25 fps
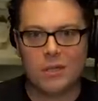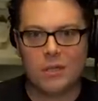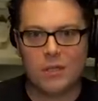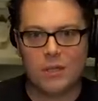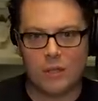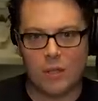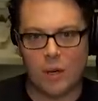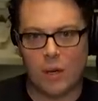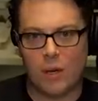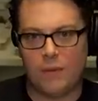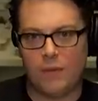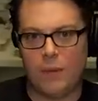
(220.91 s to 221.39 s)

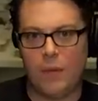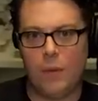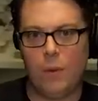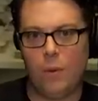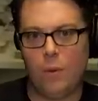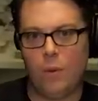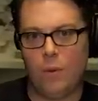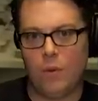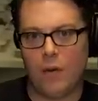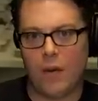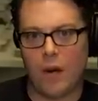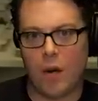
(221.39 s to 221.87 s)
So if
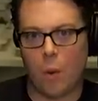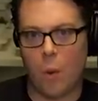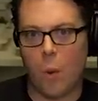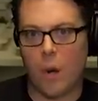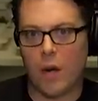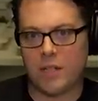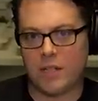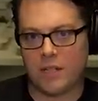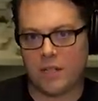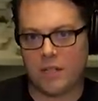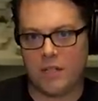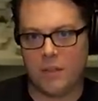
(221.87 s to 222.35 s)
you are
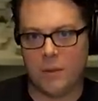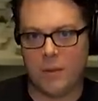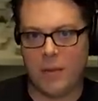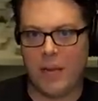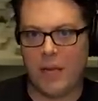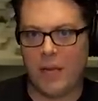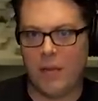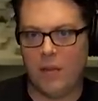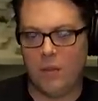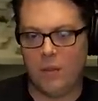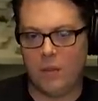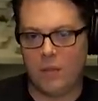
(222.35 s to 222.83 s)
watching
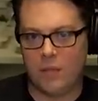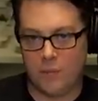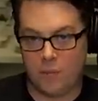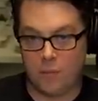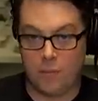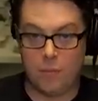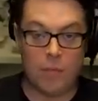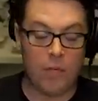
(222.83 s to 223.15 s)
2K, you can,